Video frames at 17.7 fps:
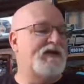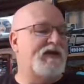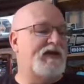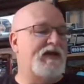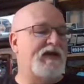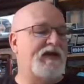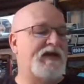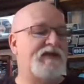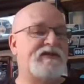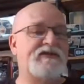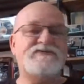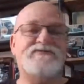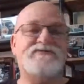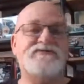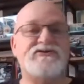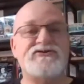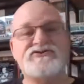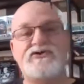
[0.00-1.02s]
And this
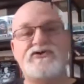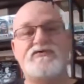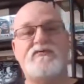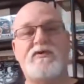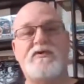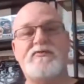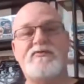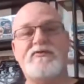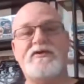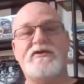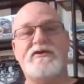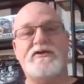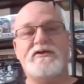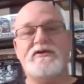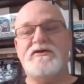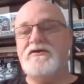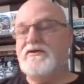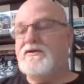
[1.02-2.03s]
is the show where we're going
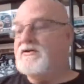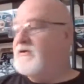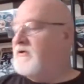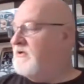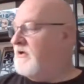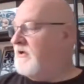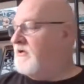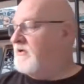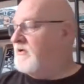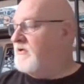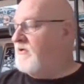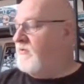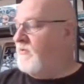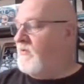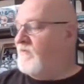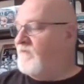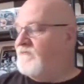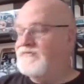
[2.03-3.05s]
to kind of
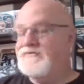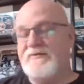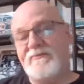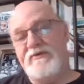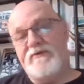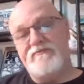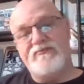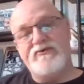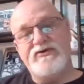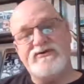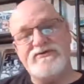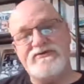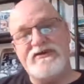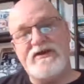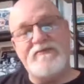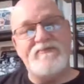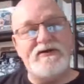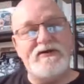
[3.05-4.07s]
go over some of the books that
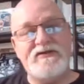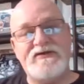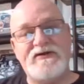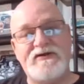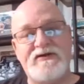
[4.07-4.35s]
I picked